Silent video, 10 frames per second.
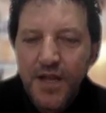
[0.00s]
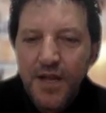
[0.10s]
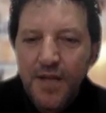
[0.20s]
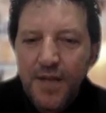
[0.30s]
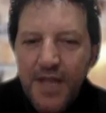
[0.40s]

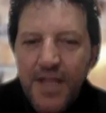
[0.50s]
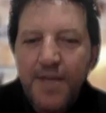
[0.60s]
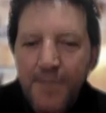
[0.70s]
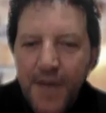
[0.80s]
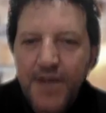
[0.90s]
I'm gonna
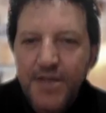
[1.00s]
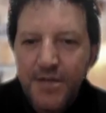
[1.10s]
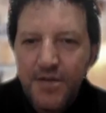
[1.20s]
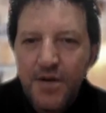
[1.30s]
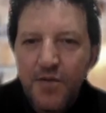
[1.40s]
embarrass
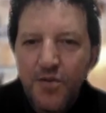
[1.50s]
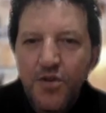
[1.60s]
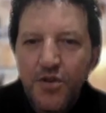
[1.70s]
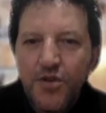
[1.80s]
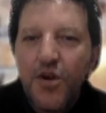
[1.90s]
you among
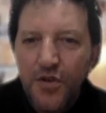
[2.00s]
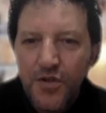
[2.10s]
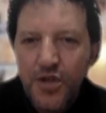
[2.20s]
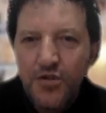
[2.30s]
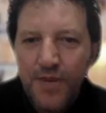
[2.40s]
your own
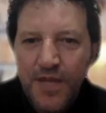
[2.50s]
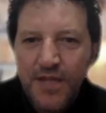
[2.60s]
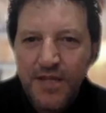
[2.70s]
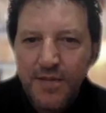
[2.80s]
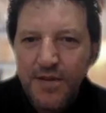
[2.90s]

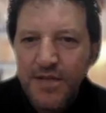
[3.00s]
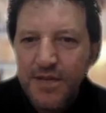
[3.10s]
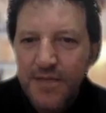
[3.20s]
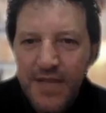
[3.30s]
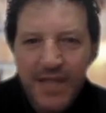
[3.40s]
humanity because
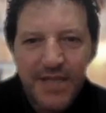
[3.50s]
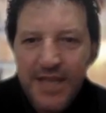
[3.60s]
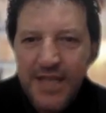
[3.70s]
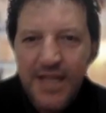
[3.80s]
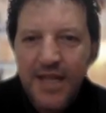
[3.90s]
I'm not
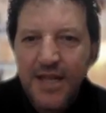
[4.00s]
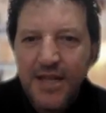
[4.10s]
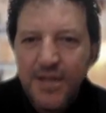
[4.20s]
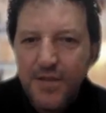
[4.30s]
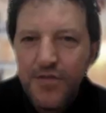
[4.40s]
gonna
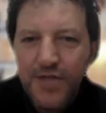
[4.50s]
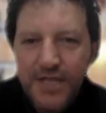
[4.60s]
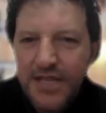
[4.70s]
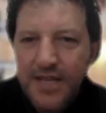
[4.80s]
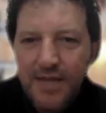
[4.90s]
do the
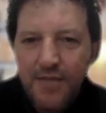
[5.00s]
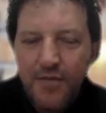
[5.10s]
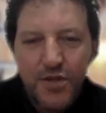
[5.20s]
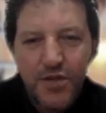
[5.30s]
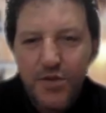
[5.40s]
same
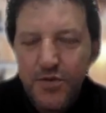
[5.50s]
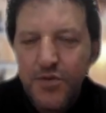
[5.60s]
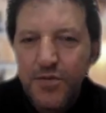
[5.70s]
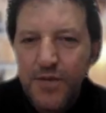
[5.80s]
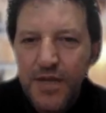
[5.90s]
what you do
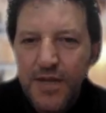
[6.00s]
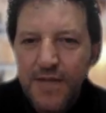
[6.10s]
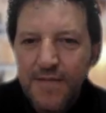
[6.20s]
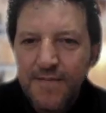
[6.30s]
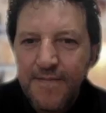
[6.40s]
to me.
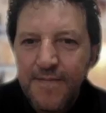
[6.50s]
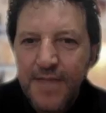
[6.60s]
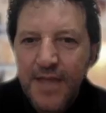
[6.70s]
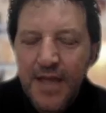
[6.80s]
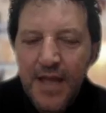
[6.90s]

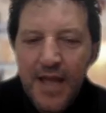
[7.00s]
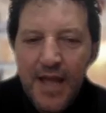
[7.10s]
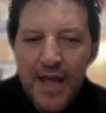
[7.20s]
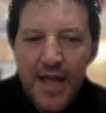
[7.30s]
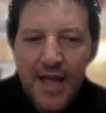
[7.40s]

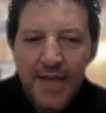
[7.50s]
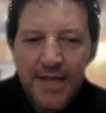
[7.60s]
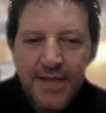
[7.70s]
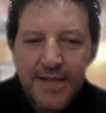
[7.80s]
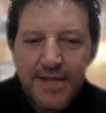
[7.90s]

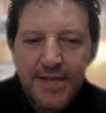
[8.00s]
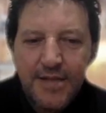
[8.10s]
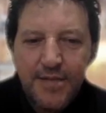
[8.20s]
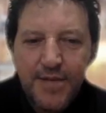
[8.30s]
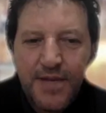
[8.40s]
And
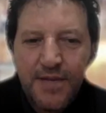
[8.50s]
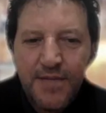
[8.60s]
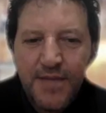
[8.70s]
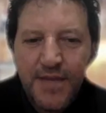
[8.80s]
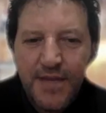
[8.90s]
you
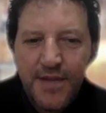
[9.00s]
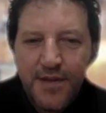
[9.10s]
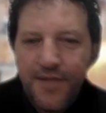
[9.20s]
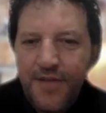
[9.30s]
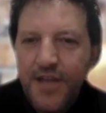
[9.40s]
become the
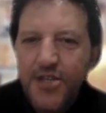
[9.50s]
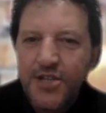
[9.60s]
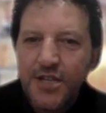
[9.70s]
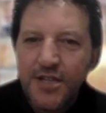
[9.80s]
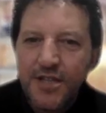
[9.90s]

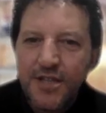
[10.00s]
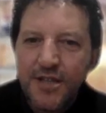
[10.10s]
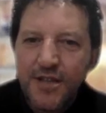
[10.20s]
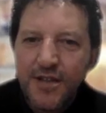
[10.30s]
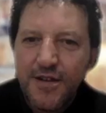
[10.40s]
reflection
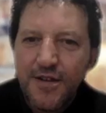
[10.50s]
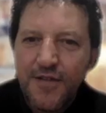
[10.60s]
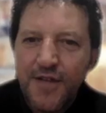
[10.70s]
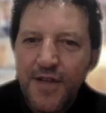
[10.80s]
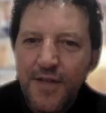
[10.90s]
of
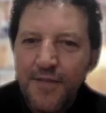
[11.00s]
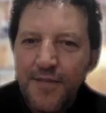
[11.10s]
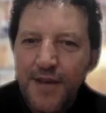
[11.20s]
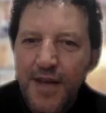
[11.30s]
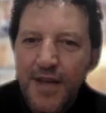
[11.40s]
him,
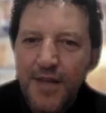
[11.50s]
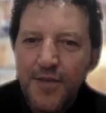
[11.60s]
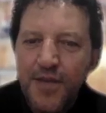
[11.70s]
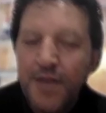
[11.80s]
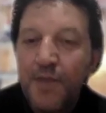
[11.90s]
like you
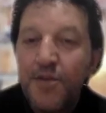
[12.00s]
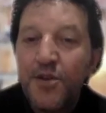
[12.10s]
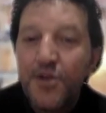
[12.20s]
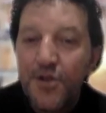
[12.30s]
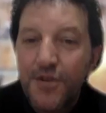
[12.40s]
become a
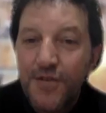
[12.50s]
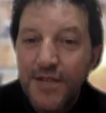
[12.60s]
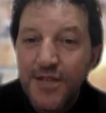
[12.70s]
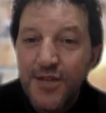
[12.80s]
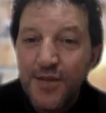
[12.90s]
mirror of
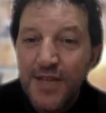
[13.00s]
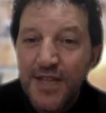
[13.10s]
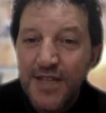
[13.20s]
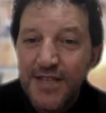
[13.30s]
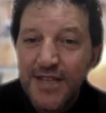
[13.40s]
his
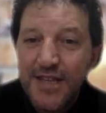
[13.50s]
humanity.